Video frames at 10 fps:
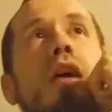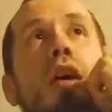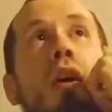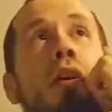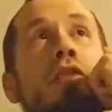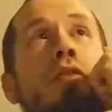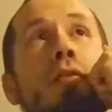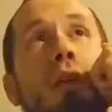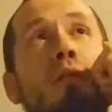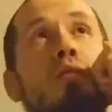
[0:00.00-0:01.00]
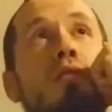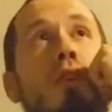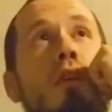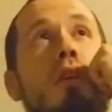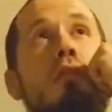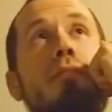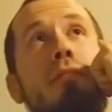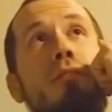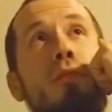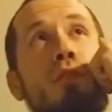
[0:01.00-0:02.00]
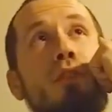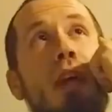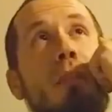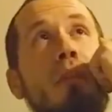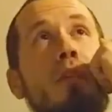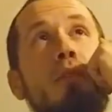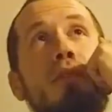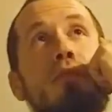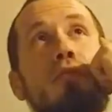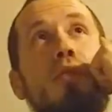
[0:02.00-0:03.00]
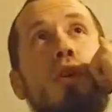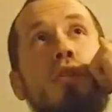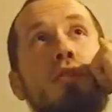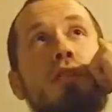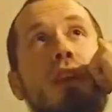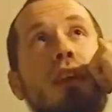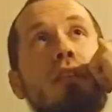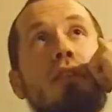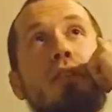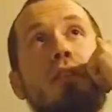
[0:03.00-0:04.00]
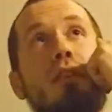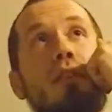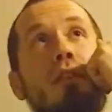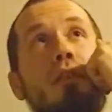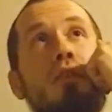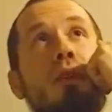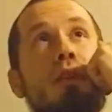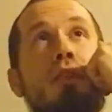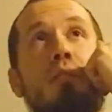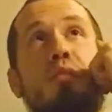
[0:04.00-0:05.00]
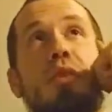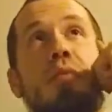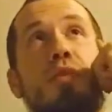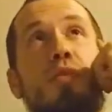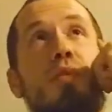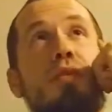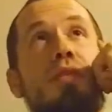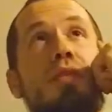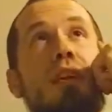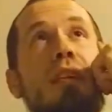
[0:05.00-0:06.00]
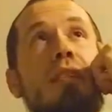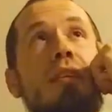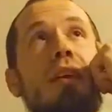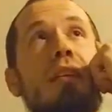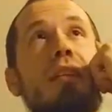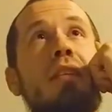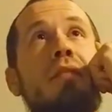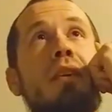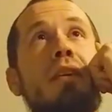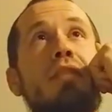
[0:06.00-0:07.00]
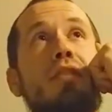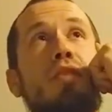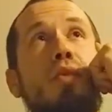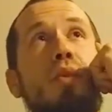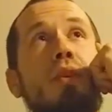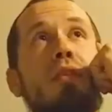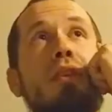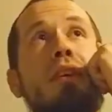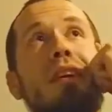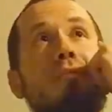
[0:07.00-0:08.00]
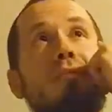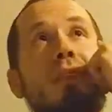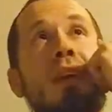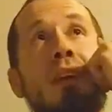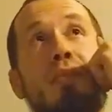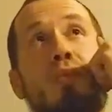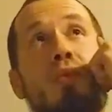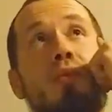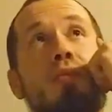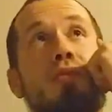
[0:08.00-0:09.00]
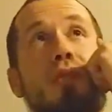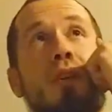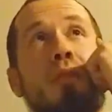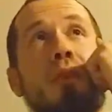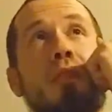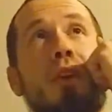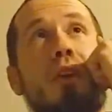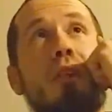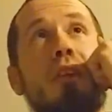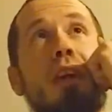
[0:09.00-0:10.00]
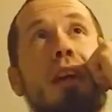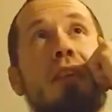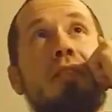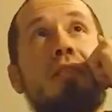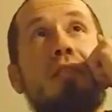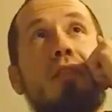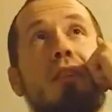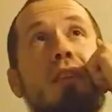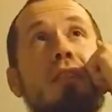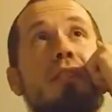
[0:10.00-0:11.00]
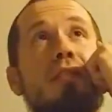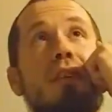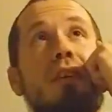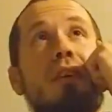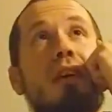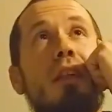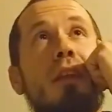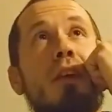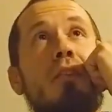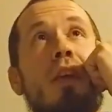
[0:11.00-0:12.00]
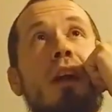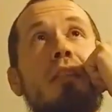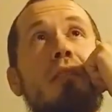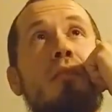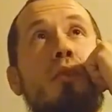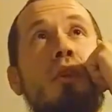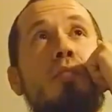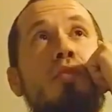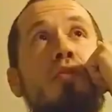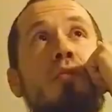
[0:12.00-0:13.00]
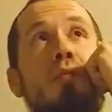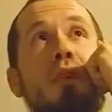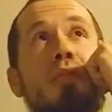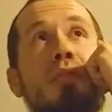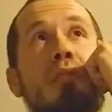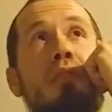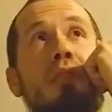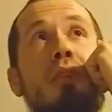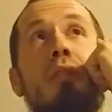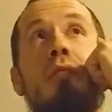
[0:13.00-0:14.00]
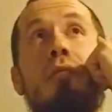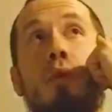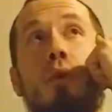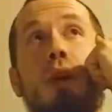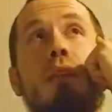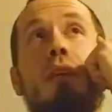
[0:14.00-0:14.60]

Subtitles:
Under federal law, which is applicable to all states, the U.S. Supreme Court stated that if a court and orders are regarded as nullities, they are not voidable, but simply void,